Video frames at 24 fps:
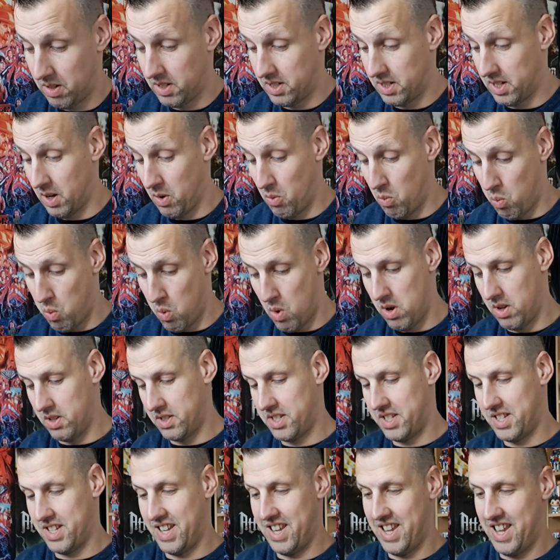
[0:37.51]
So
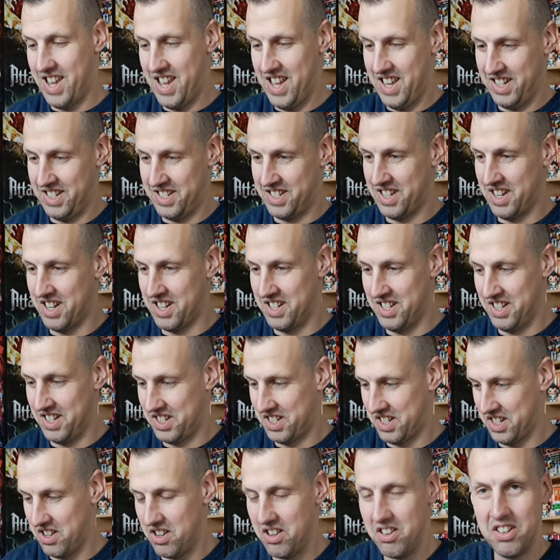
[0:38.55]
what is
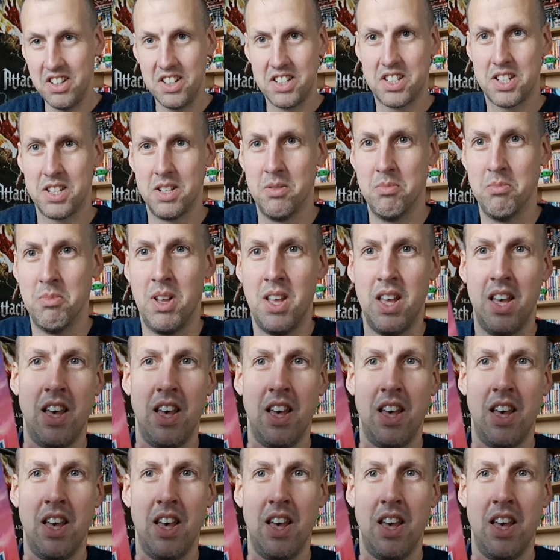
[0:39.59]
this item?